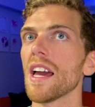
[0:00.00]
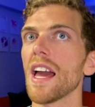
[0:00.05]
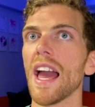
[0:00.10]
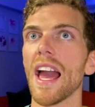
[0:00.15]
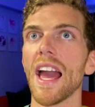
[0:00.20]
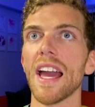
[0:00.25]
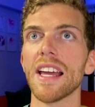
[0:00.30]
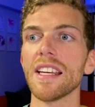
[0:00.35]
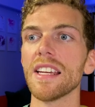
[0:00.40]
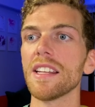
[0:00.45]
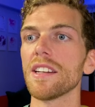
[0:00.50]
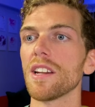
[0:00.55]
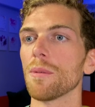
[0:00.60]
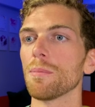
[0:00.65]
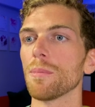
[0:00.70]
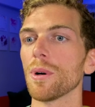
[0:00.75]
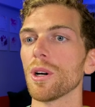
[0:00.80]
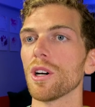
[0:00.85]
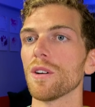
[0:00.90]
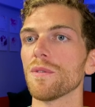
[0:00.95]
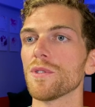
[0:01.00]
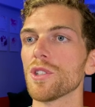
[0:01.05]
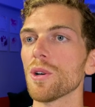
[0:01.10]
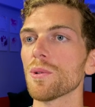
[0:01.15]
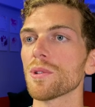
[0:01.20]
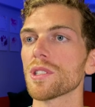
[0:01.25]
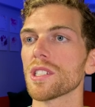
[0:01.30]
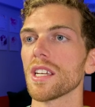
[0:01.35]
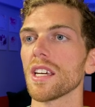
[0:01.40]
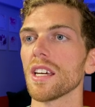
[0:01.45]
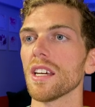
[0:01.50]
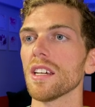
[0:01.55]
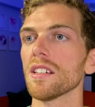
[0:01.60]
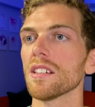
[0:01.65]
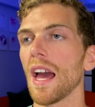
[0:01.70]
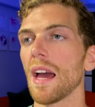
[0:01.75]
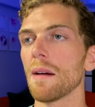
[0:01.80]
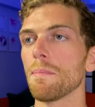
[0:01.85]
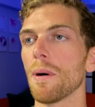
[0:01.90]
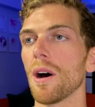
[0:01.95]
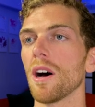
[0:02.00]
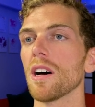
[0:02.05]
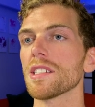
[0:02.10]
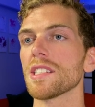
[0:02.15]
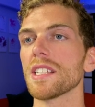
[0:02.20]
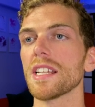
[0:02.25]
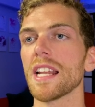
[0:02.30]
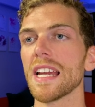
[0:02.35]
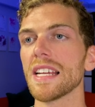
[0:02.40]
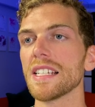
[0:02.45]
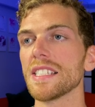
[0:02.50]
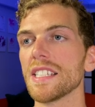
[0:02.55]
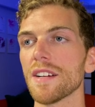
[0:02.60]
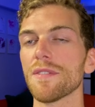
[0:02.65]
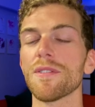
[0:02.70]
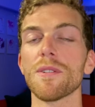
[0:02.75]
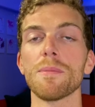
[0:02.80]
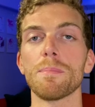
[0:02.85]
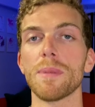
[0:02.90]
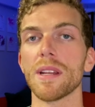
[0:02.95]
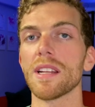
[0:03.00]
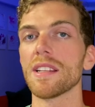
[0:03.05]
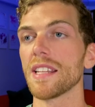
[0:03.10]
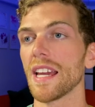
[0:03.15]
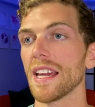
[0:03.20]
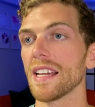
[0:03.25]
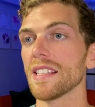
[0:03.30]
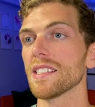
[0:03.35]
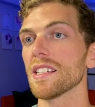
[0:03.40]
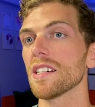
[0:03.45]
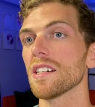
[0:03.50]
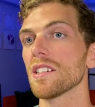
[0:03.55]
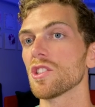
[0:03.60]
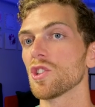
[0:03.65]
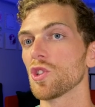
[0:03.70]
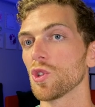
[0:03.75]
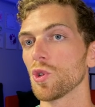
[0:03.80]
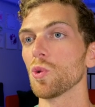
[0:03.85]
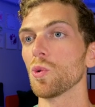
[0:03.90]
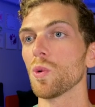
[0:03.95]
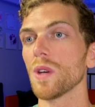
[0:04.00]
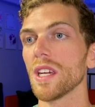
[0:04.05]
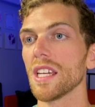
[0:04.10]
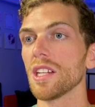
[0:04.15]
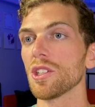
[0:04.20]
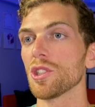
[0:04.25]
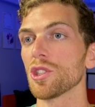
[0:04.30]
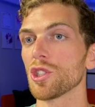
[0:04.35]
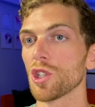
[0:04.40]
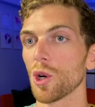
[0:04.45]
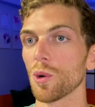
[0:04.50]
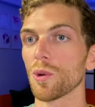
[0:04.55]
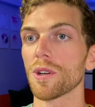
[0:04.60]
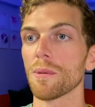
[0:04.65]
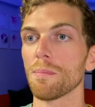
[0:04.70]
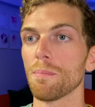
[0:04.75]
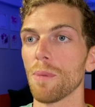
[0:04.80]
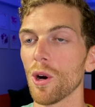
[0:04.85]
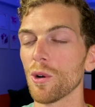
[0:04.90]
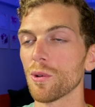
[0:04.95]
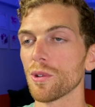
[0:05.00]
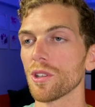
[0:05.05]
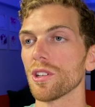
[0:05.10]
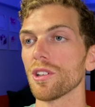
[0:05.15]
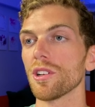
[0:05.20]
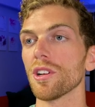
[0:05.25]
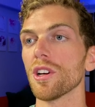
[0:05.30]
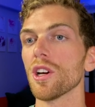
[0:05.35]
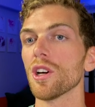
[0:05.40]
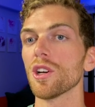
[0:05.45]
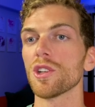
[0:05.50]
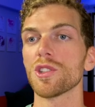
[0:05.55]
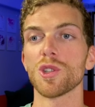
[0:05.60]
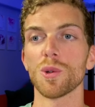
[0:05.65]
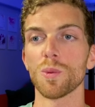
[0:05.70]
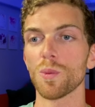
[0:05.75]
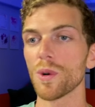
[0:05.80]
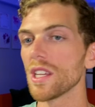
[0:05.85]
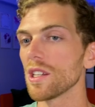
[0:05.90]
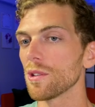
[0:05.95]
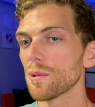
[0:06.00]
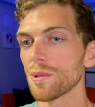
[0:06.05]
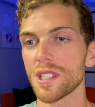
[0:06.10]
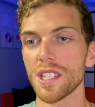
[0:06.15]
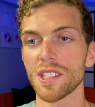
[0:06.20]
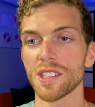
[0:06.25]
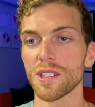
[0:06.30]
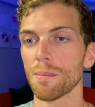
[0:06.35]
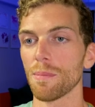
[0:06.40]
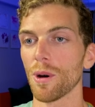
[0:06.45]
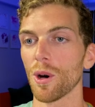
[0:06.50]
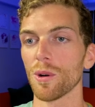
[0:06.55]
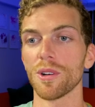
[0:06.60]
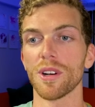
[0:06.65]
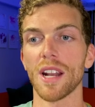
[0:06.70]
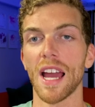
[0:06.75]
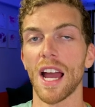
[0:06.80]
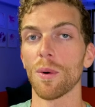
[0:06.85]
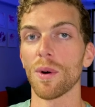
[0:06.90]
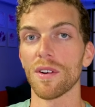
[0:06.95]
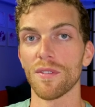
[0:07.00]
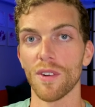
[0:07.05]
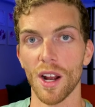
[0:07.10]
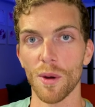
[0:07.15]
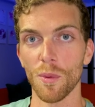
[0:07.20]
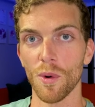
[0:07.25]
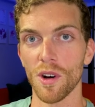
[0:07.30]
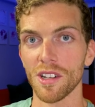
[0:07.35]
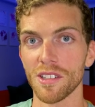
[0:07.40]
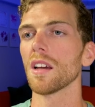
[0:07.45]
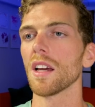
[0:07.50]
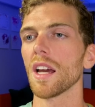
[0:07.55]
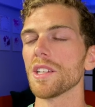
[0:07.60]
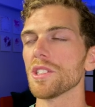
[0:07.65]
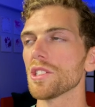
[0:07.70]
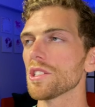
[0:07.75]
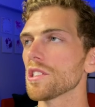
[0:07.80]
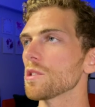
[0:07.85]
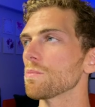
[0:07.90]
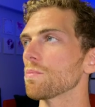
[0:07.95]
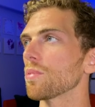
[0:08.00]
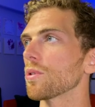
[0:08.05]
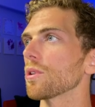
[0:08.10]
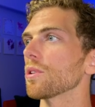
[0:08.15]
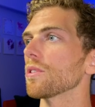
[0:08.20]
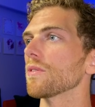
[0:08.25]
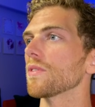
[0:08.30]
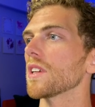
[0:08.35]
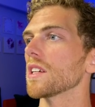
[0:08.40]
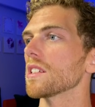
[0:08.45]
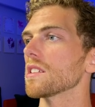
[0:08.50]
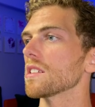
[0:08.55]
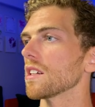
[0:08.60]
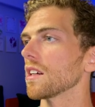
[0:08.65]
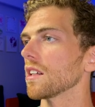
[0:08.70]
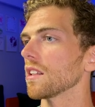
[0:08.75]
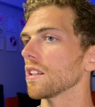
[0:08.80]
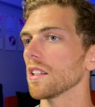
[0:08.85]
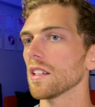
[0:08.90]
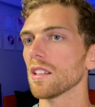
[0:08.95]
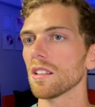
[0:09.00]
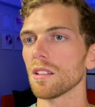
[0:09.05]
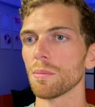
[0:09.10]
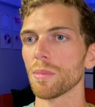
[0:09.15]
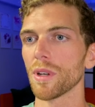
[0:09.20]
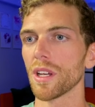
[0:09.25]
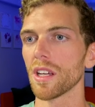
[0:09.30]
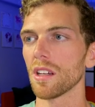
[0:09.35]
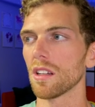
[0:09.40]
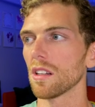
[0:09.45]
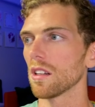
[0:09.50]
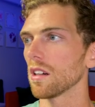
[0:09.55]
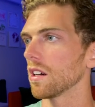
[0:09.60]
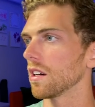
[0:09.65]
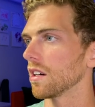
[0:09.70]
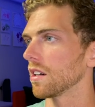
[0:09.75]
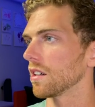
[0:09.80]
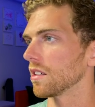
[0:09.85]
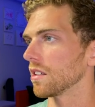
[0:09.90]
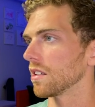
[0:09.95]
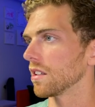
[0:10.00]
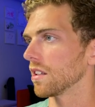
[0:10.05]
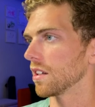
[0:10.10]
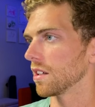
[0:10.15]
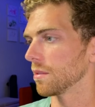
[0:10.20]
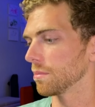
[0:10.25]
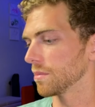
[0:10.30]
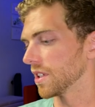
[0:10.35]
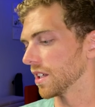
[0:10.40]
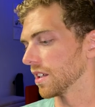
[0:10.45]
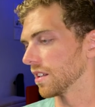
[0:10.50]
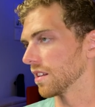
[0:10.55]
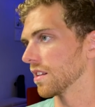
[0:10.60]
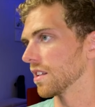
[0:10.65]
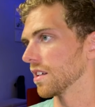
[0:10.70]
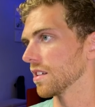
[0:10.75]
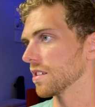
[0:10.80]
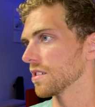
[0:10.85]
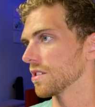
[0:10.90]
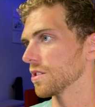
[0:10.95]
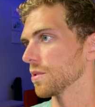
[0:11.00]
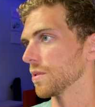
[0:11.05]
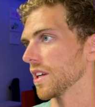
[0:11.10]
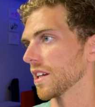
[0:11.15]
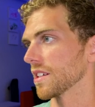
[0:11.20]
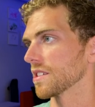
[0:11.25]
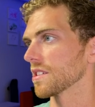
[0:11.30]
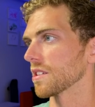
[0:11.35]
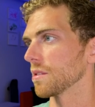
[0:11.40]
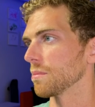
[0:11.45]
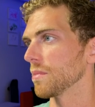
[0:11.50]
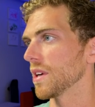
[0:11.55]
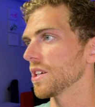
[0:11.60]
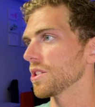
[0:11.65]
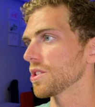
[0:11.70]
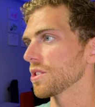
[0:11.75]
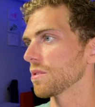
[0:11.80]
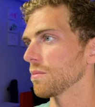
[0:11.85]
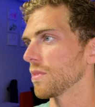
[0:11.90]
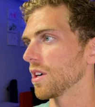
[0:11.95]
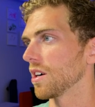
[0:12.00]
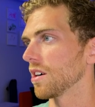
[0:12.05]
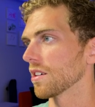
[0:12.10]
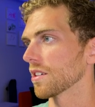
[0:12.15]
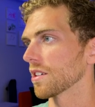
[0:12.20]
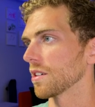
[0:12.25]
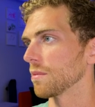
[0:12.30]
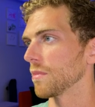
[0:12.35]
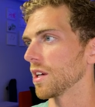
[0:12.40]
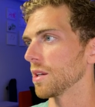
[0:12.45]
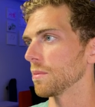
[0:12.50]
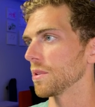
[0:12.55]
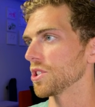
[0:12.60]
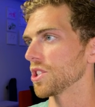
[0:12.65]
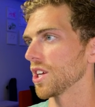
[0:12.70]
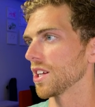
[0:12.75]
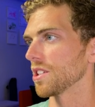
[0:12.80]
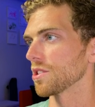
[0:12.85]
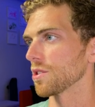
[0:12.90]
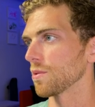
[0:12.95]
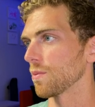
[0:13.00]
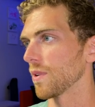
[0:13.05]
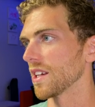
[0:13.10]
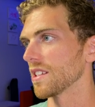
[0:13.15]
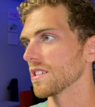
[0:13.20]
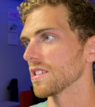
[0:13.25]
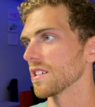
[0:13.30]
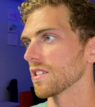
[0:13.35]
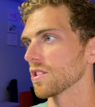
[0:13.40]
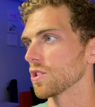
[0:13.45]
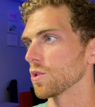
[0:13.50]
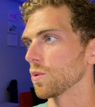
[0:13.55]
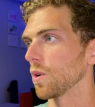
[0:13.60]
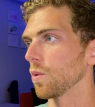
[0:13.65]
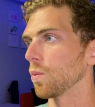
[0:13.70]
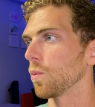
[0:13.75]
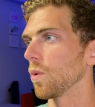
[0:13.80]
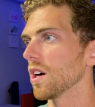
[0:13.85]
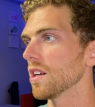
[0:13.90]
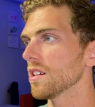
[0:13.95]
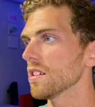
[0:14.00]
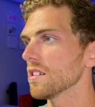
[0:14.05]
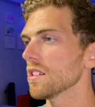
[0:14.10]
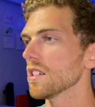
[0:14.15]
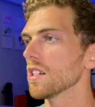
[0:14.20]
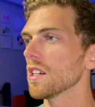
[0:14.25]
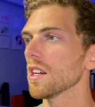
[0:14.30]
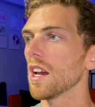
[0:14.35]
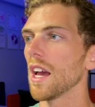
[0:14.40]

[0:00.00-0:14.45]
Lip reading: any number of jokes here, and pass in a different bit of data to each joke component to reuse this component however I want. And just to prove this a little bit, I'll update this to an exclamation mark and maybe change the rating to a 1.